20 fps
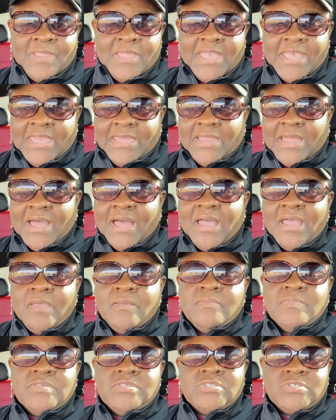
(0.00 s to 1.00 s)
and I
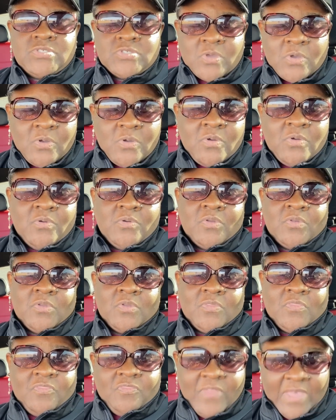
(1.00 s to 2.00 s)
am so
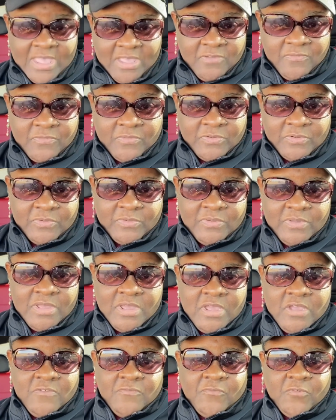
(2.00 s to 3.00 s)
thankful
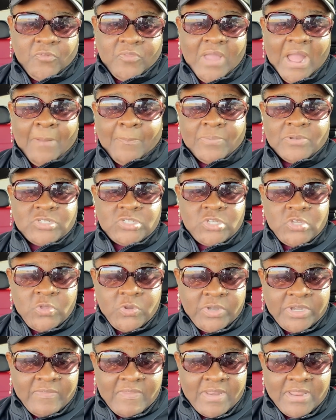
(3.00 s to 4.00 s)
for the
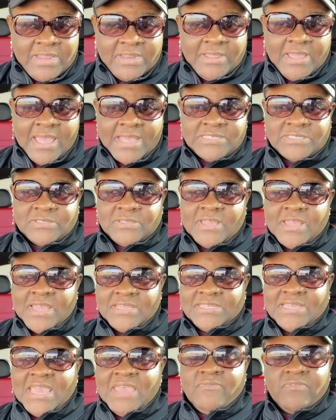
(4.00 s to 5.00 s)
opportunity that it has
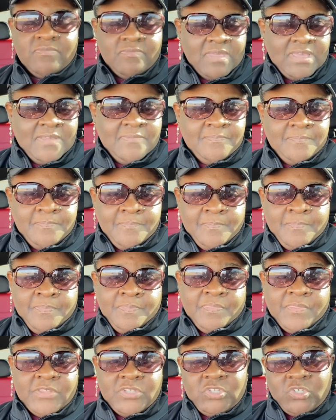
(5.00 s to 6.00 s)
given me,
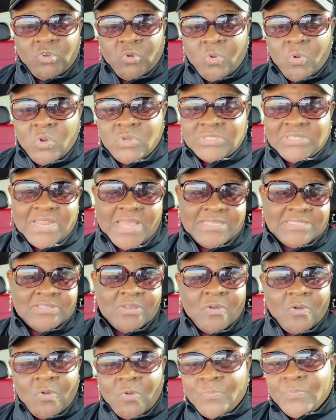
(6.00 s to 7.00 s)
the doors it has
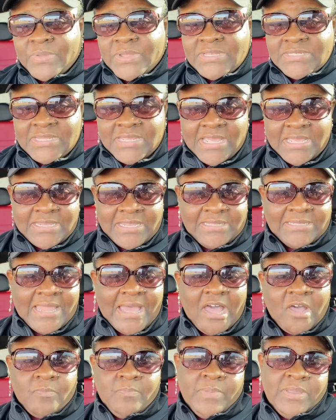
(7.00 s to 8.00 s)
opened. It
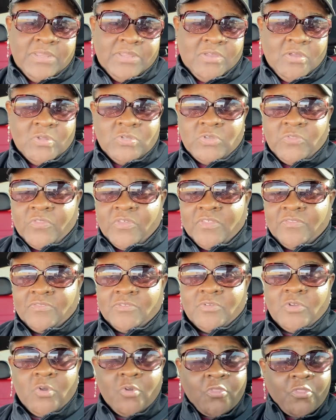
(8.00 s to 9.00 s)
allowed me to
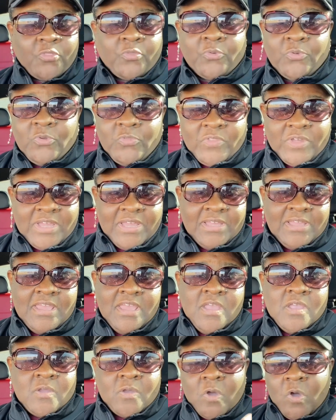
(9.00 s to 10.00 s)
go through the
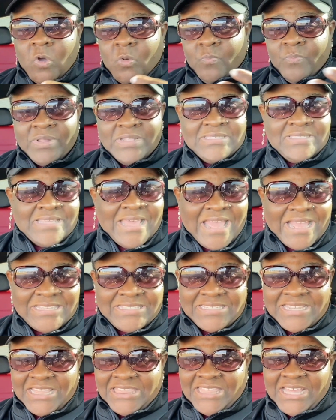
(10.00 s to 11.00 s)
Goldman Sachs
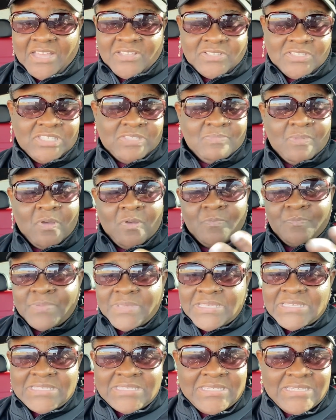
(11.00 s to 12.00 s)
10,000 small
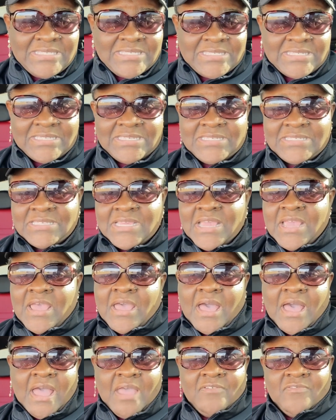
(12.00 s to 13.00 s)
businesses.
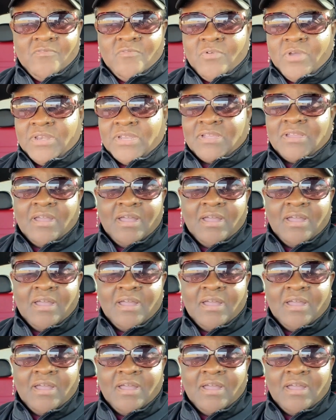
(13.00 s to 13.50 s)
I've won